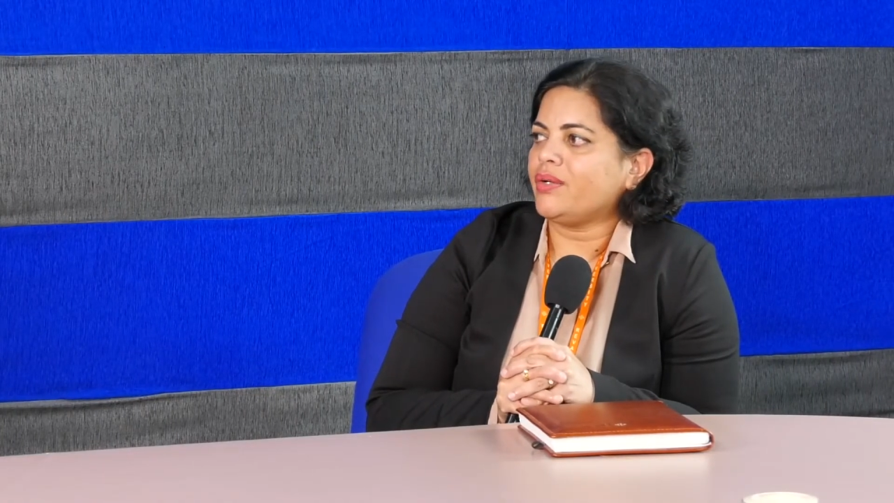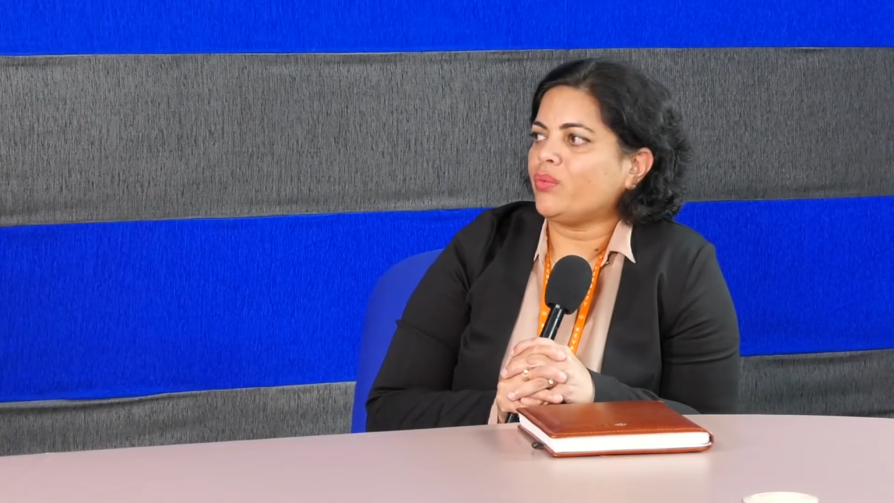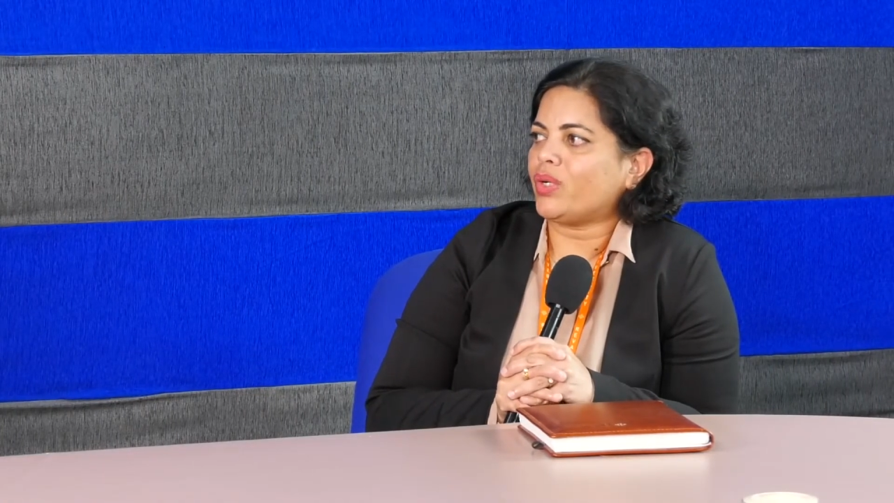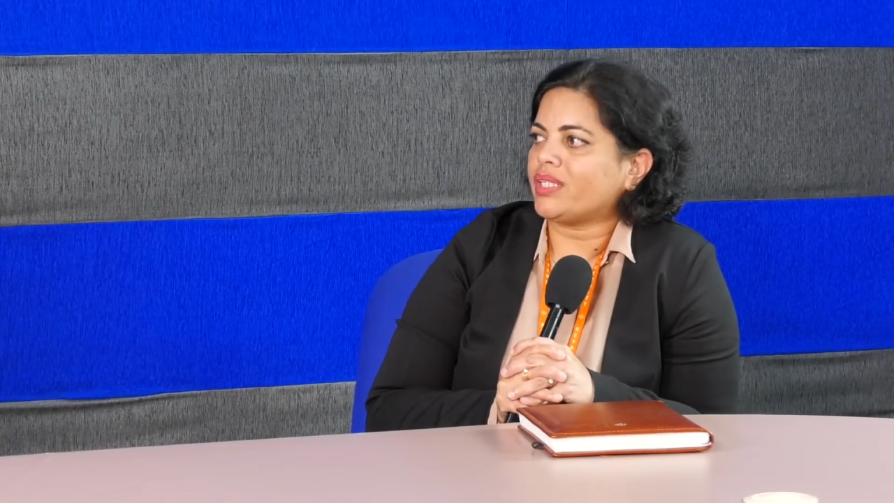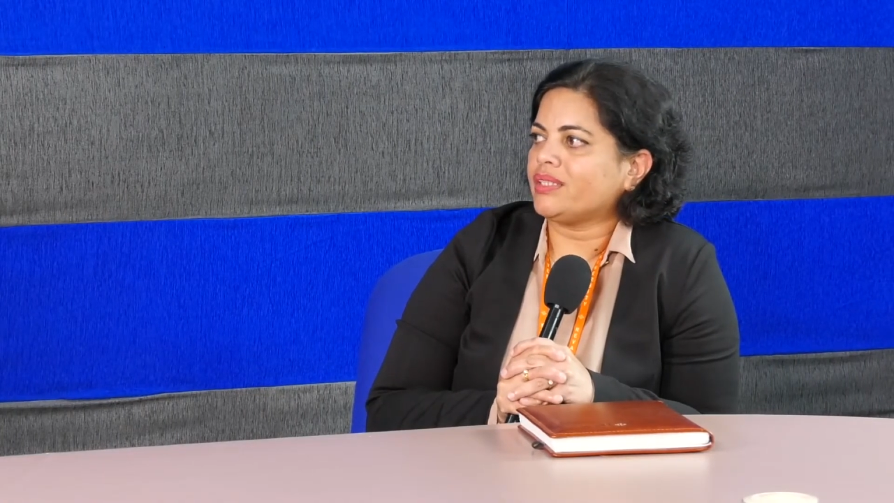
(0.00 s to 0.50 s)

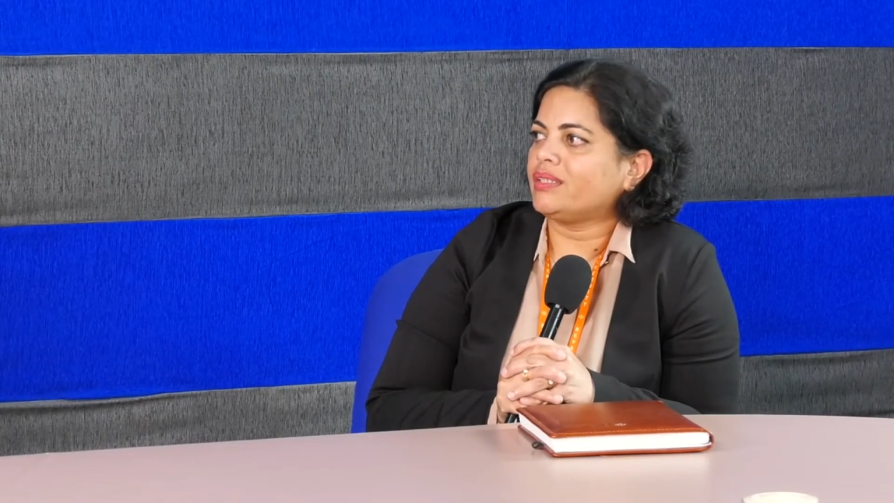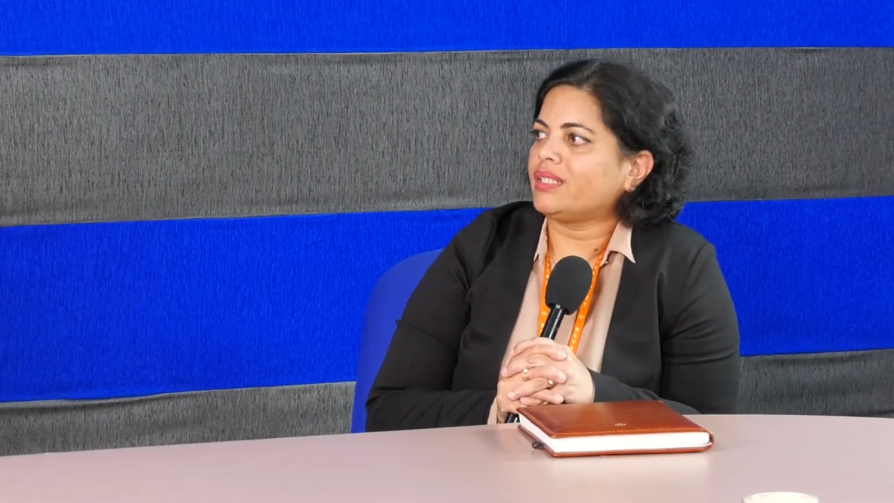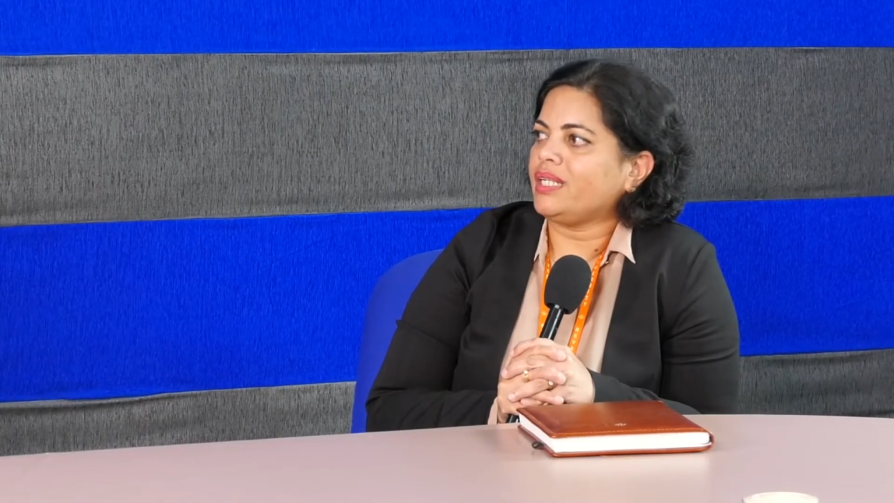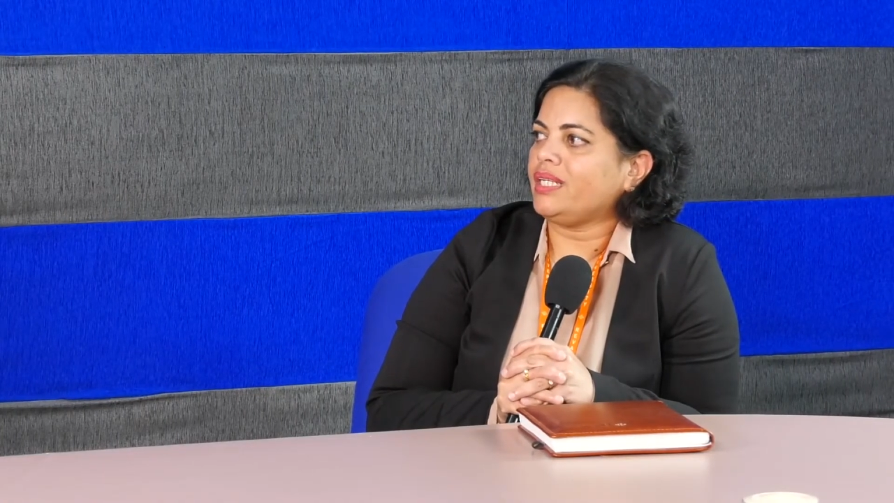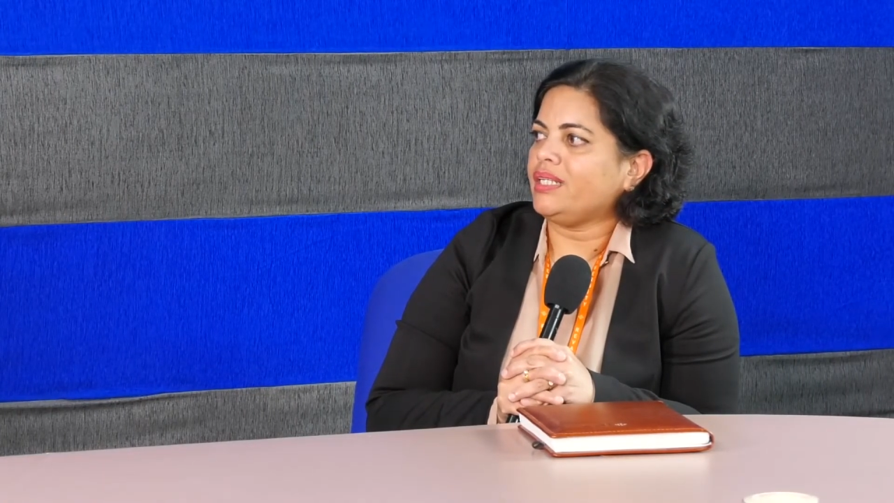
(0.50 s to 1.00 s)
what are the
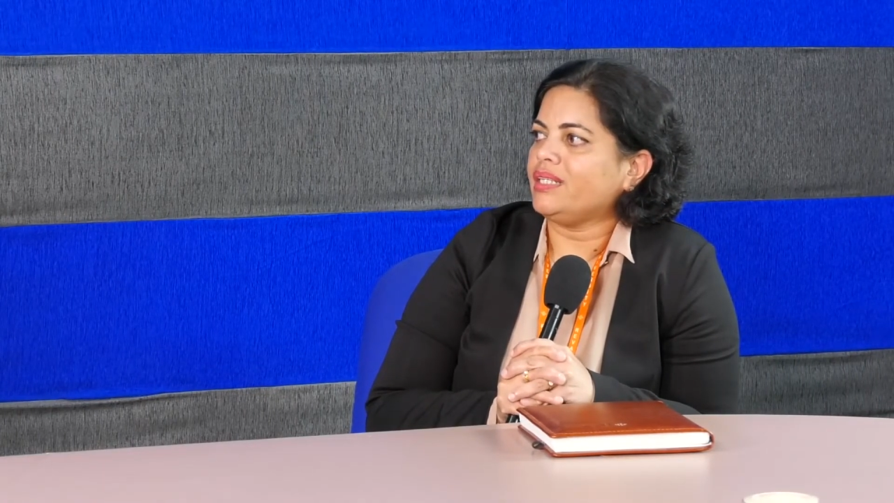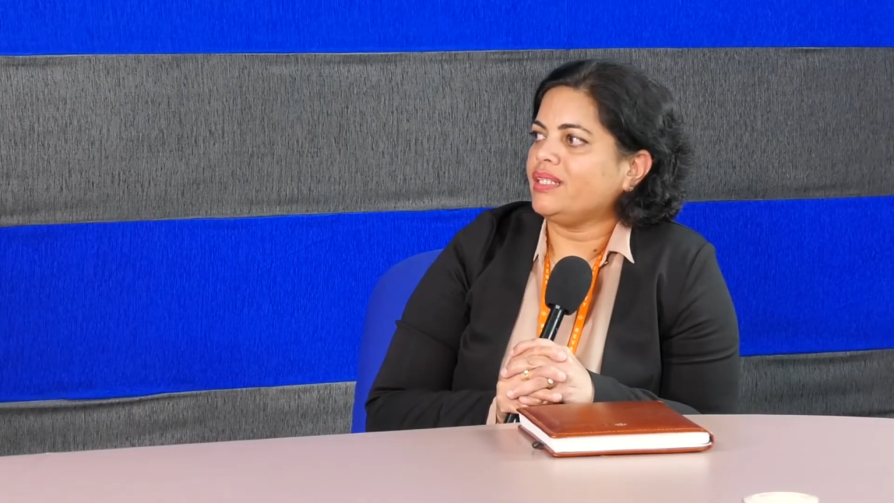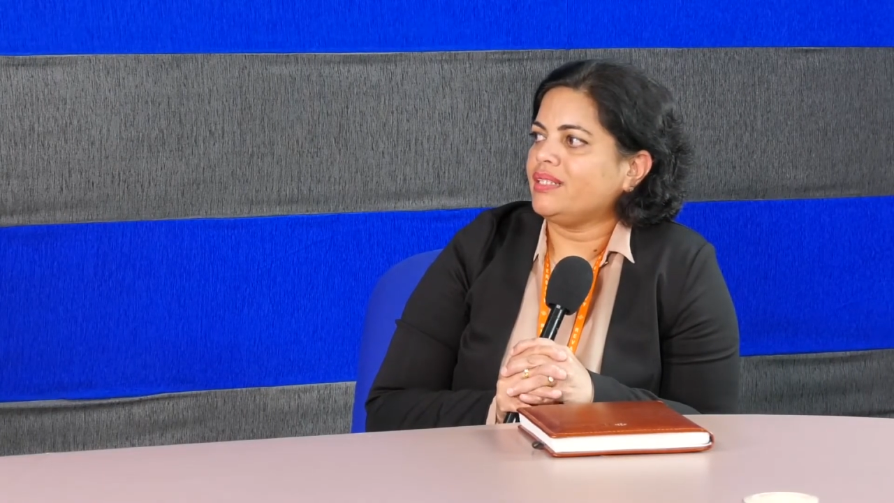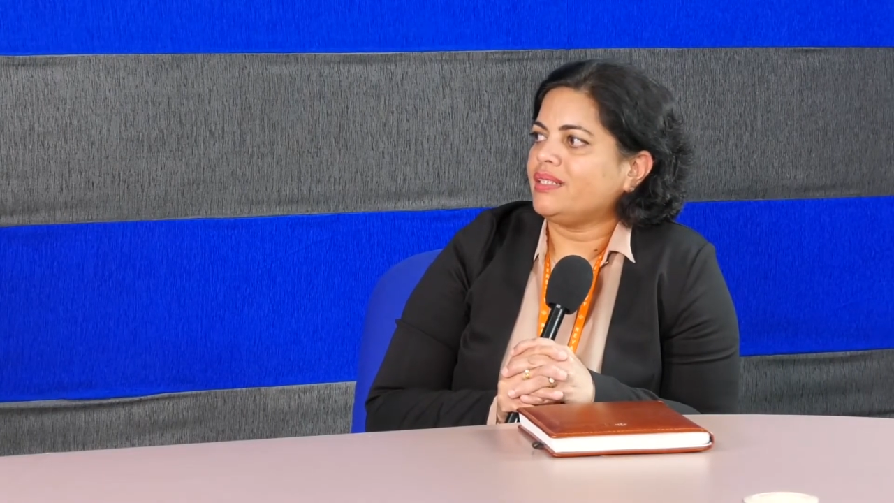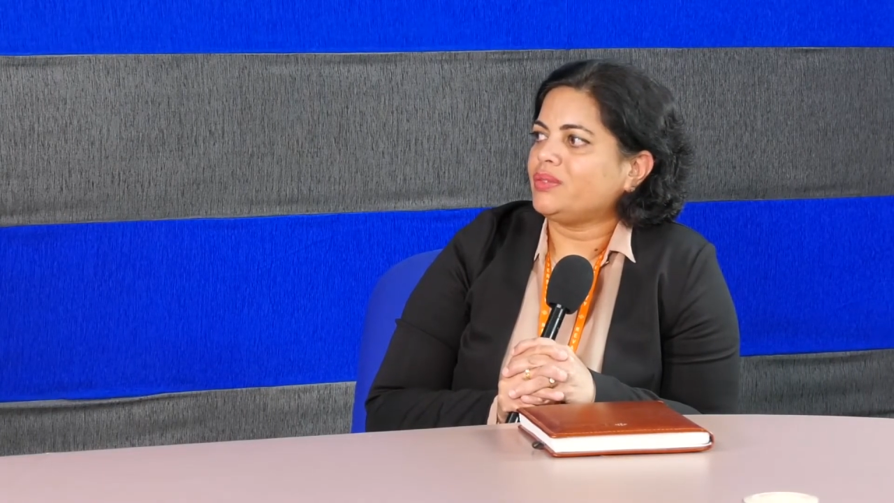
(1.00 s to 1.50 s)
three
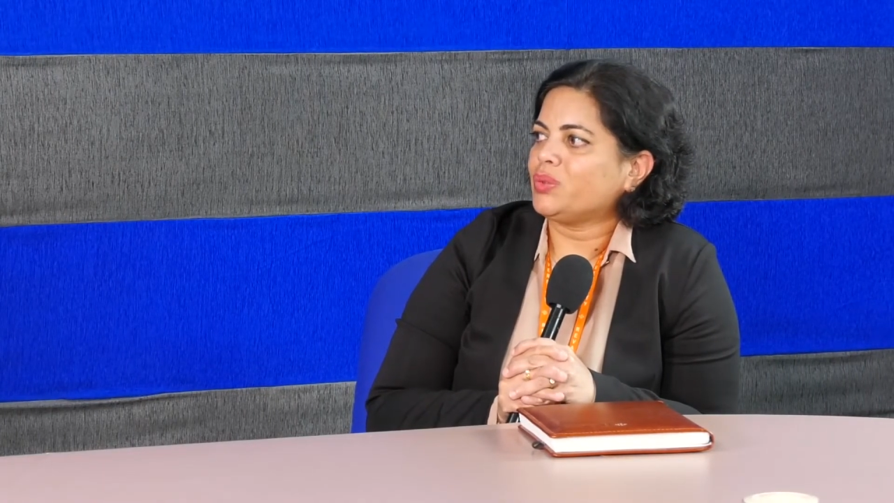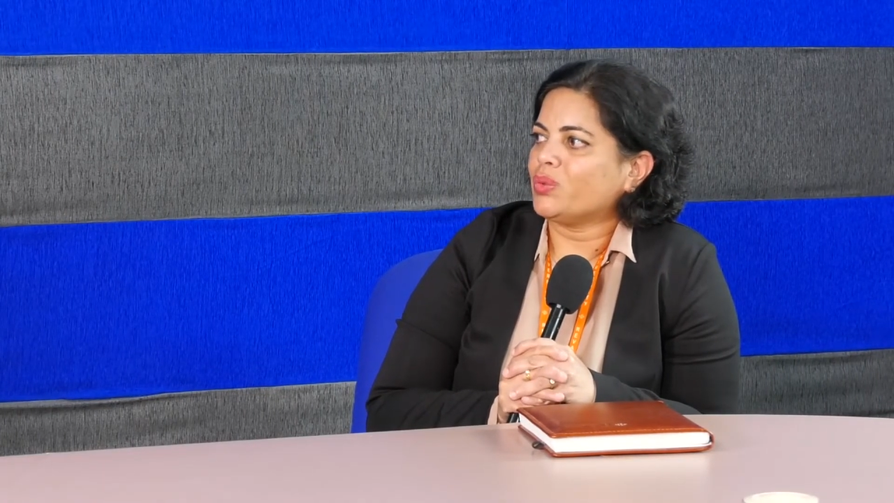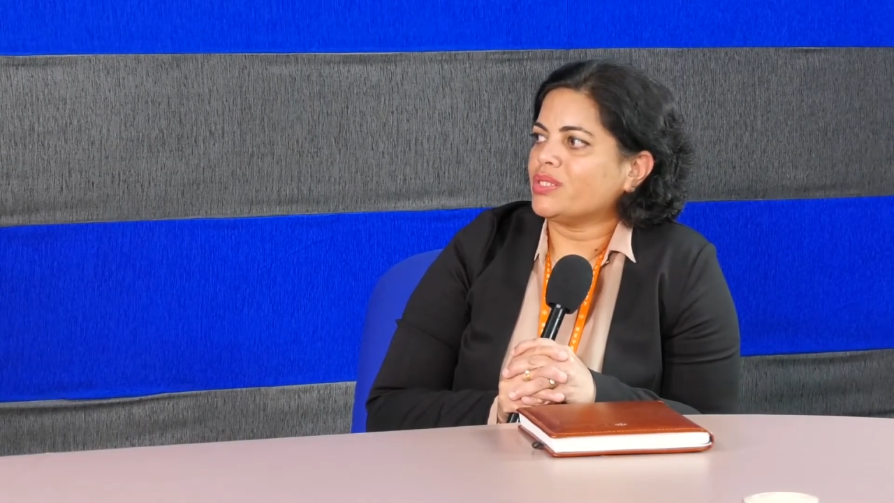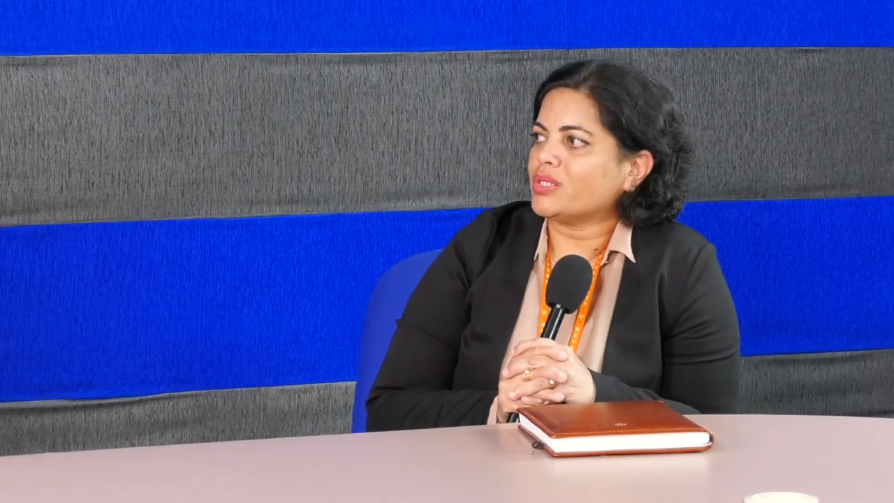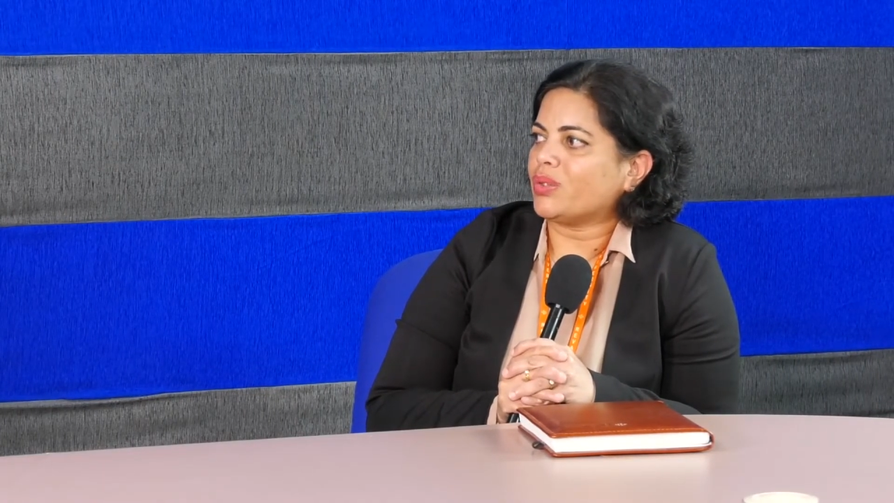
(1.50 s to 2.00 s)

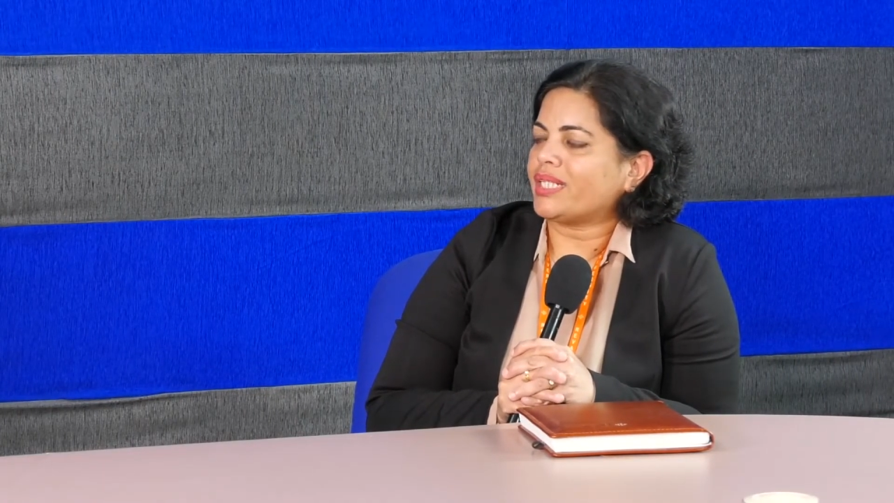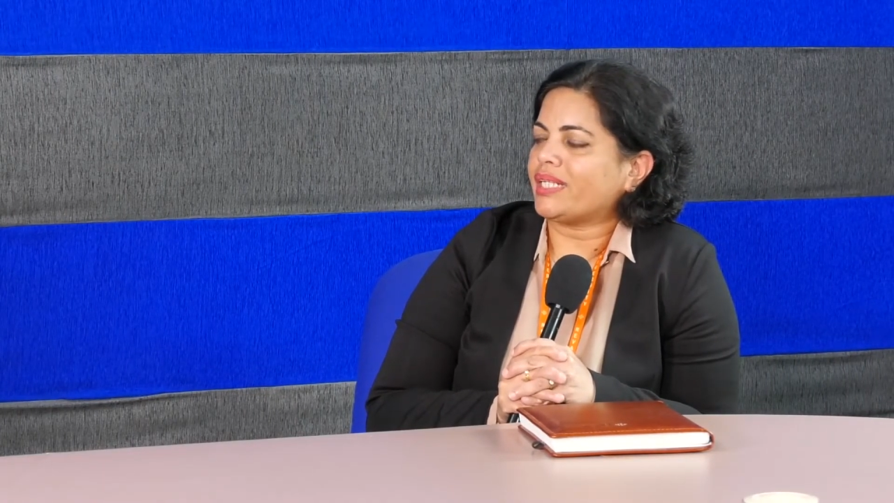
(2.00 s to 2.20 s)
tools rather,